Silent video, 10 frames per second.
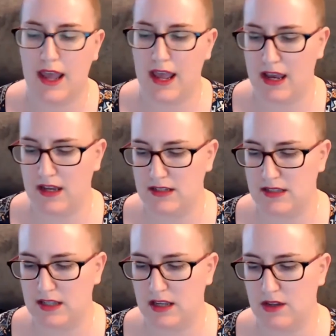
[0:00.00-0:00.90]

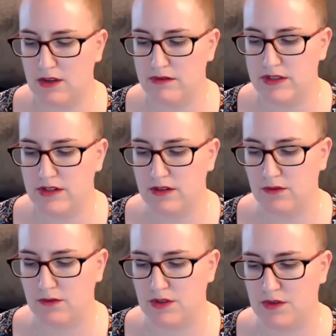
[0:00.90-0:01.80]
as it used to,
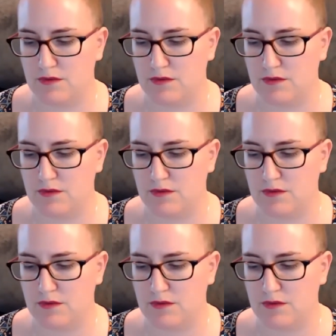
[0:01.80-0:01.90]
which